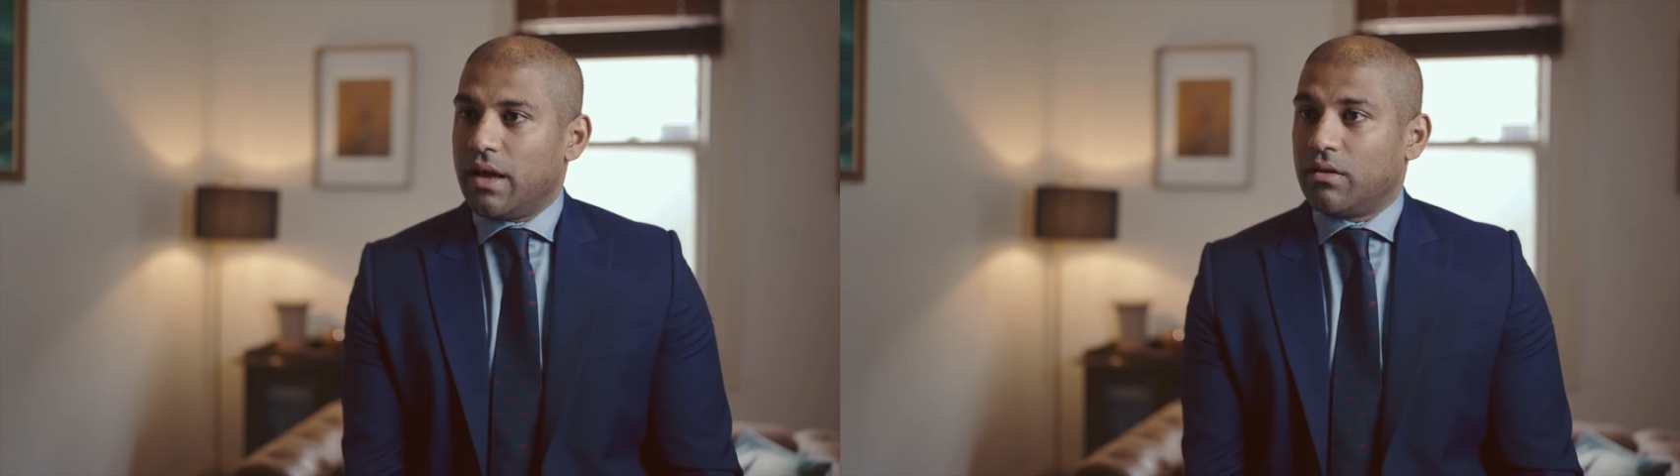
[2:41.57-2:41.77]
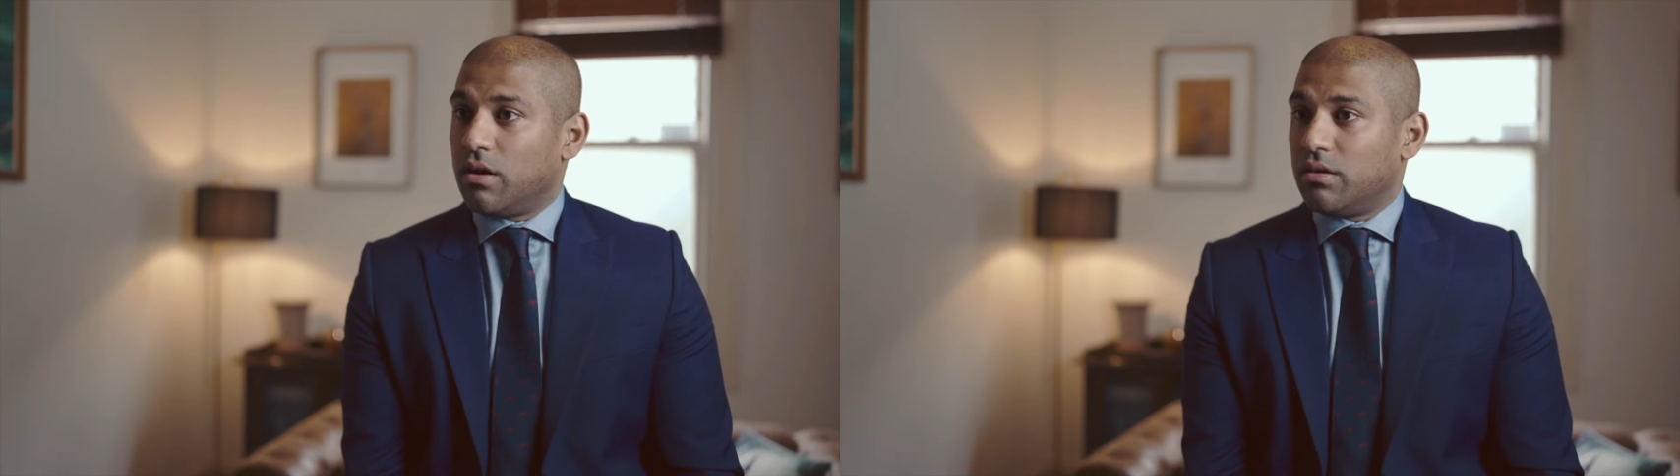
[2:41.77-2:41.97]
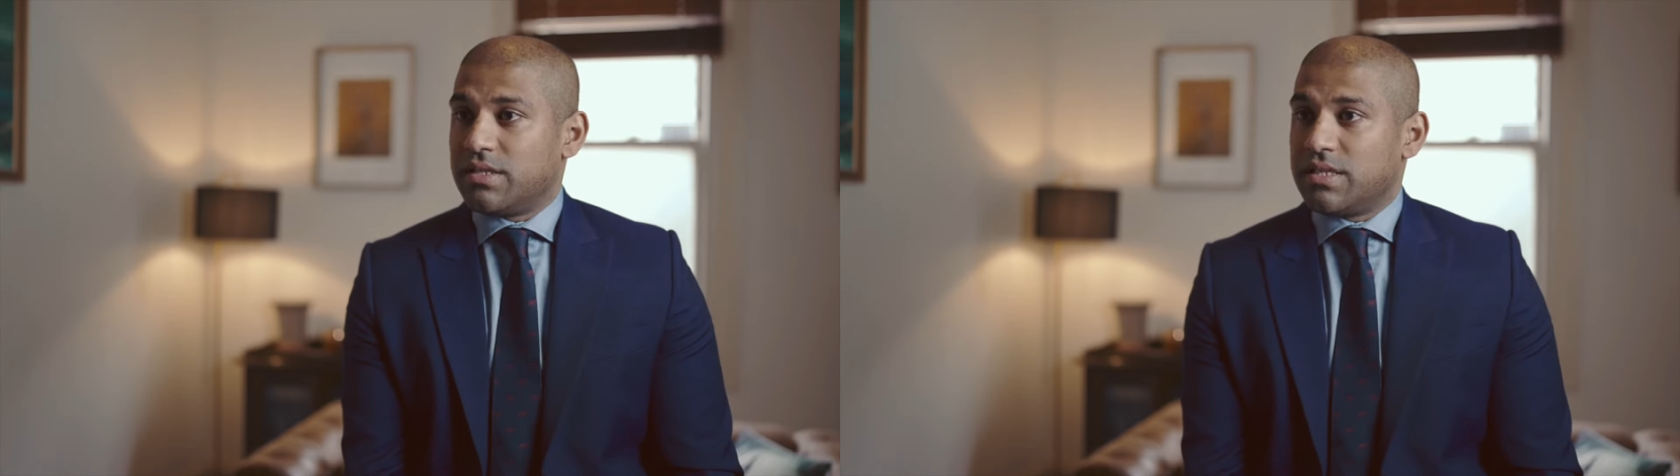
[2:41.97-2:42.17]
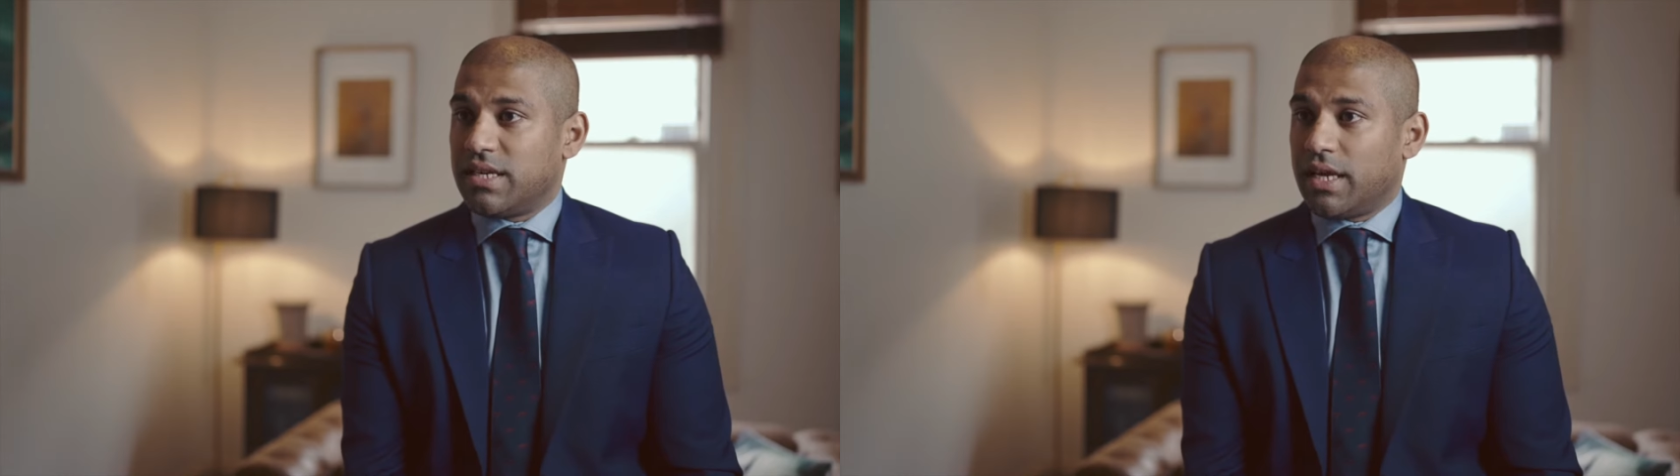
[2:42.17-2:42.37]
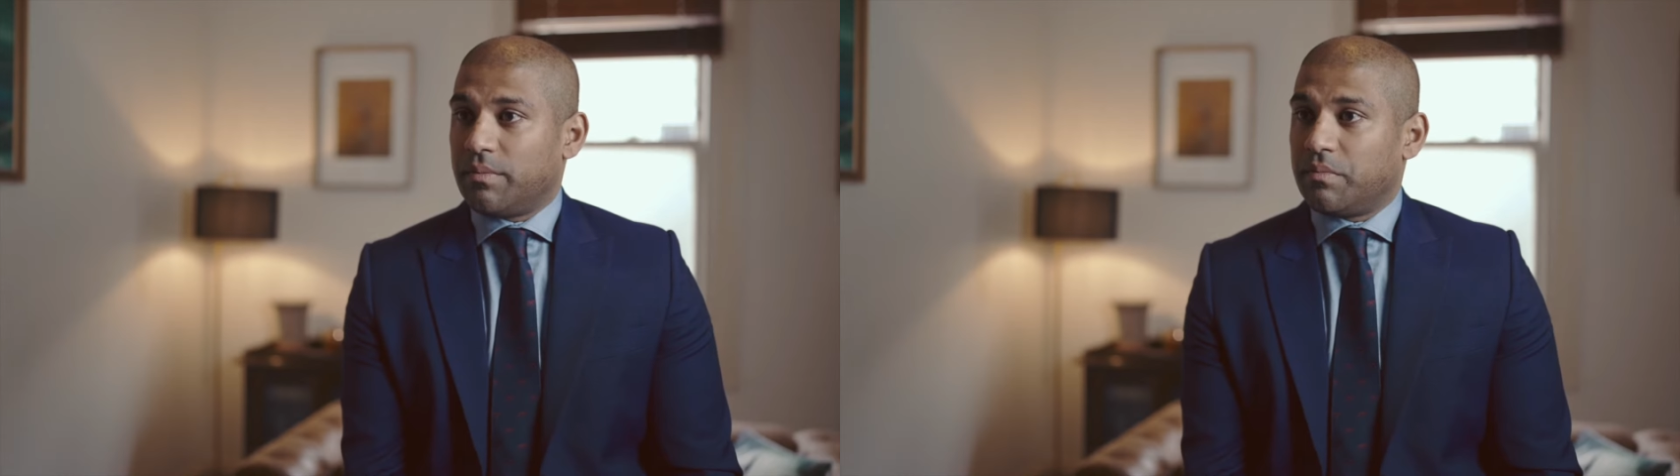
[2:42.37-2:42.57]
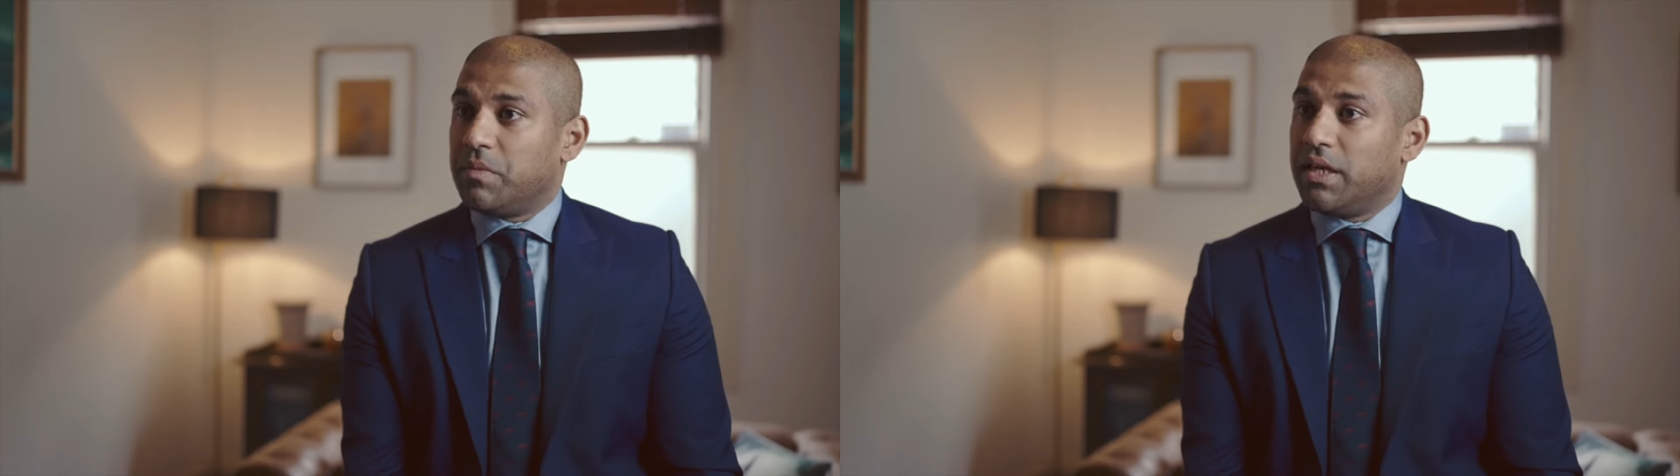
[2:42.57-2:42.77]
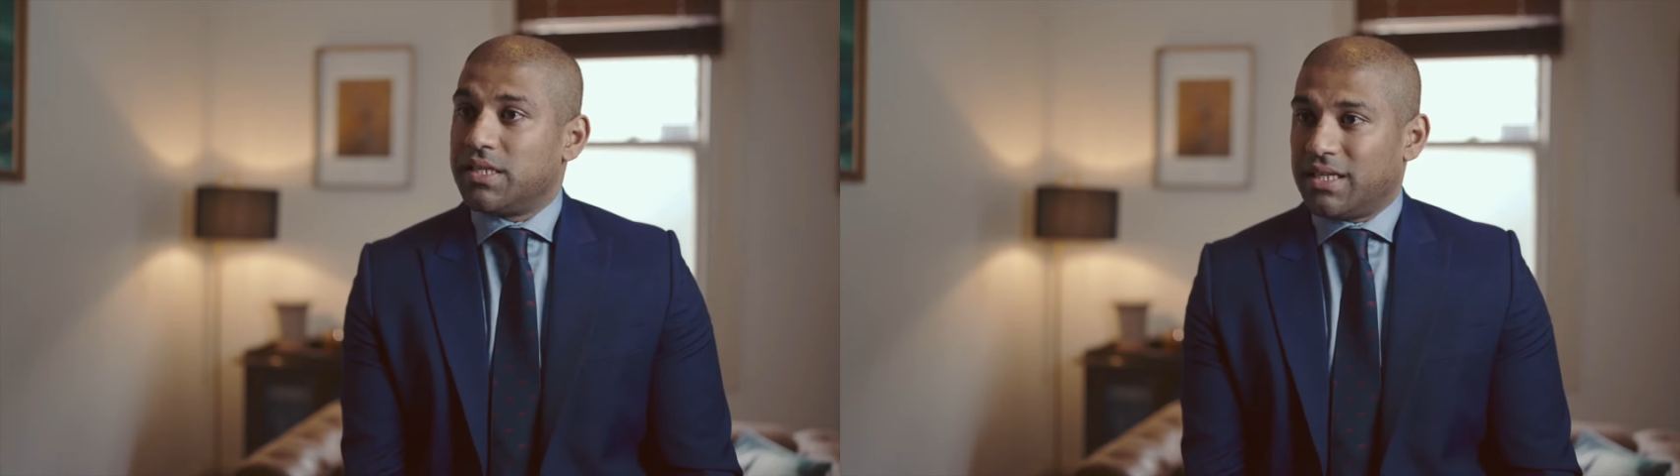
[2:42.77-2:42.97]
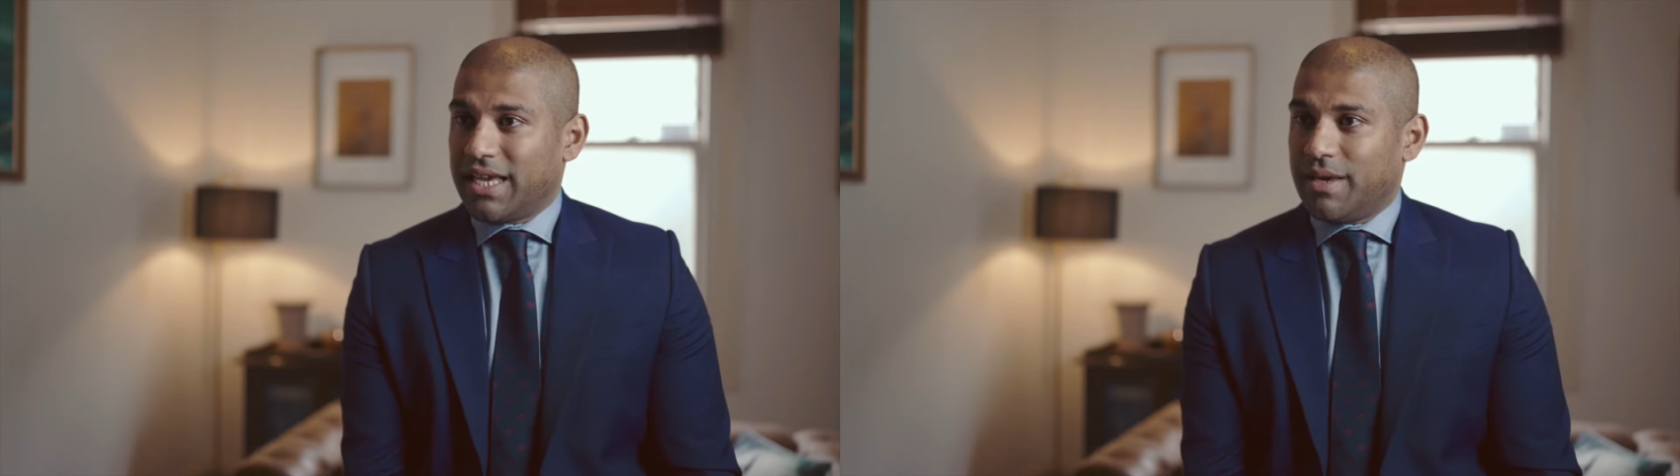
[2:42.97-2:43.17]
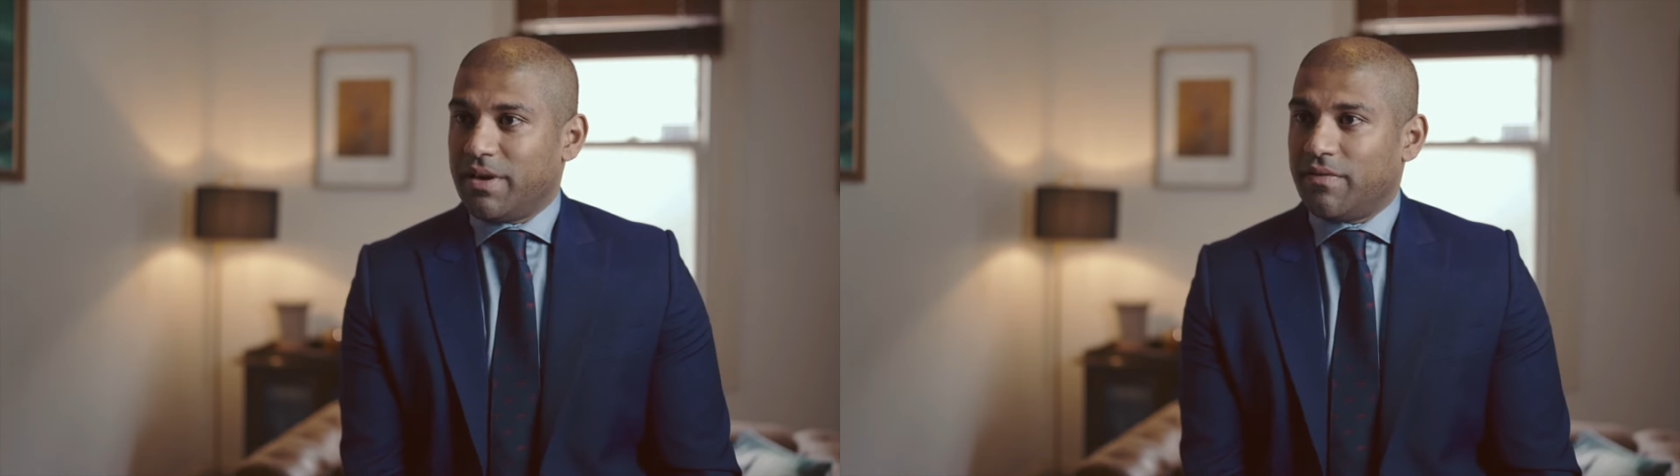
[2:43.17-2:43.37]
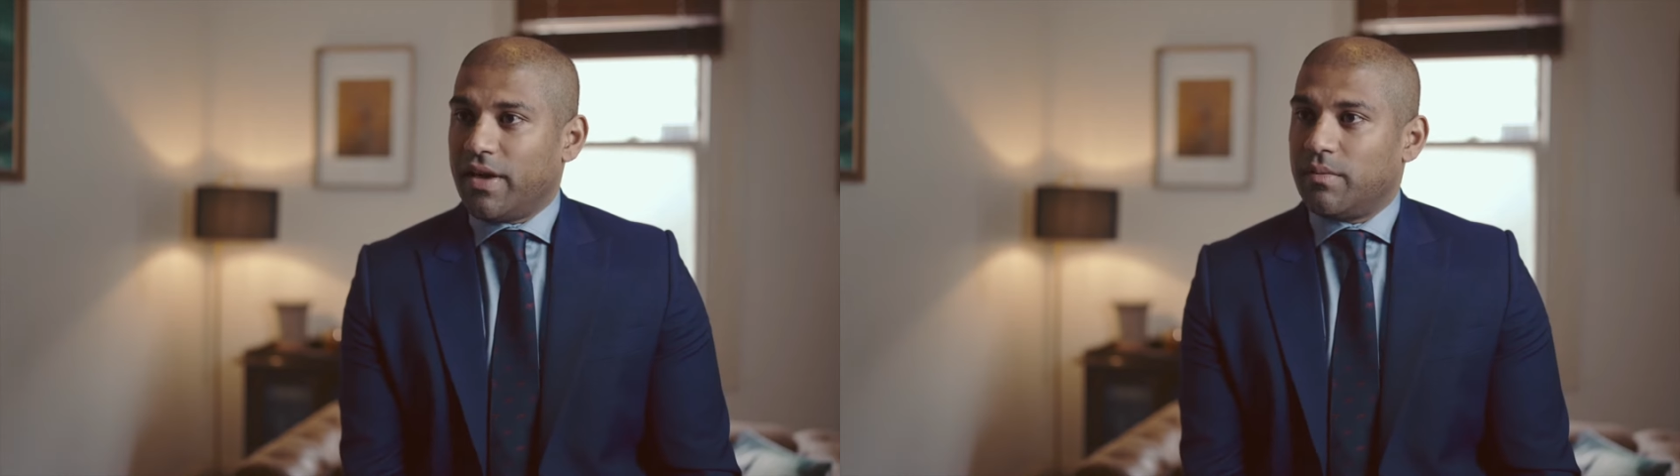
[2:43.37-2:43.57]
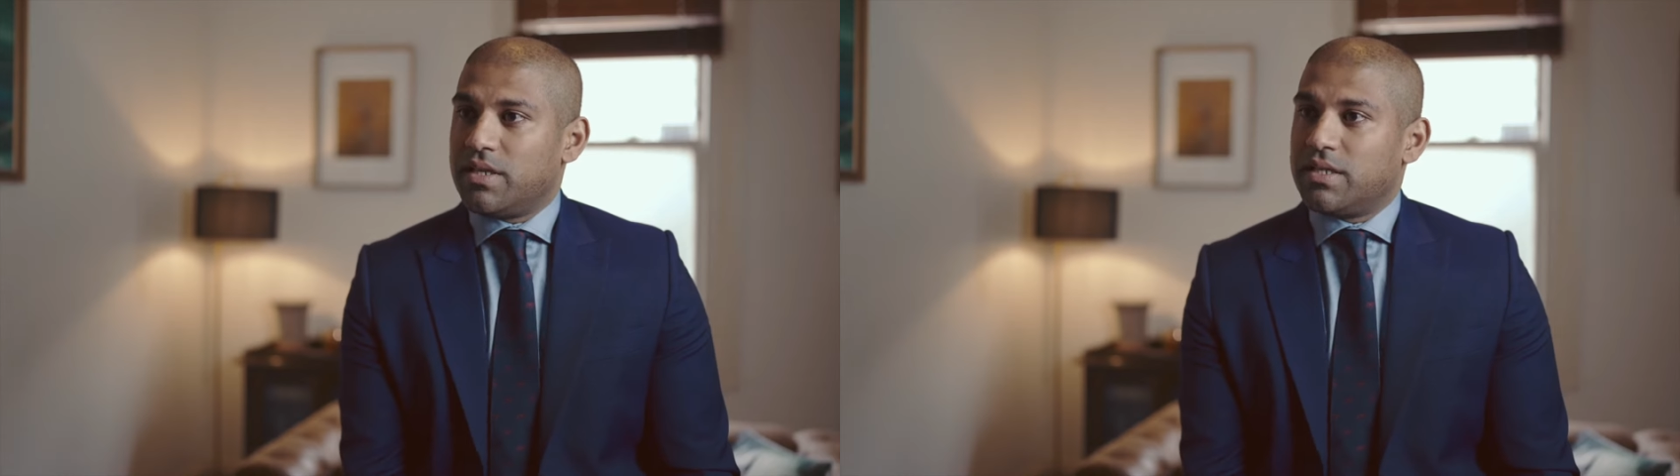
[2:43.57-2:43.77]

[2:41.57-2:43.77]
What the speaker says: our goal is the same, and is to keep our families